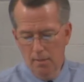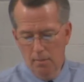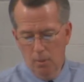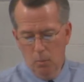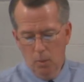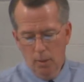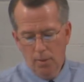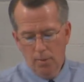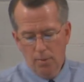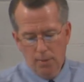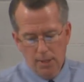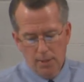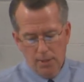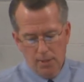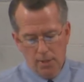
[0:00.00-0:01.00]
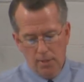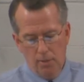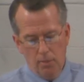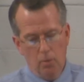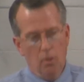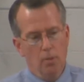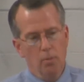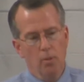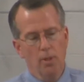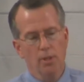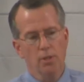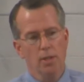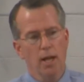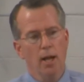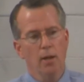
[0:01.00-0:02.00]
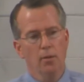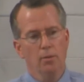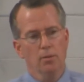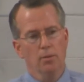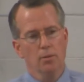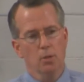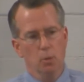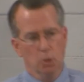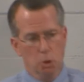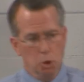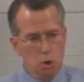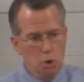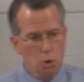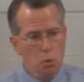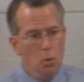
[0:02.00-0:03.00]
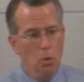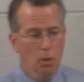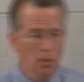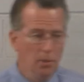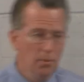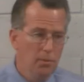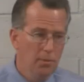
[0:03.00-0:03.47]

But one of the things that the Lord points out to ensure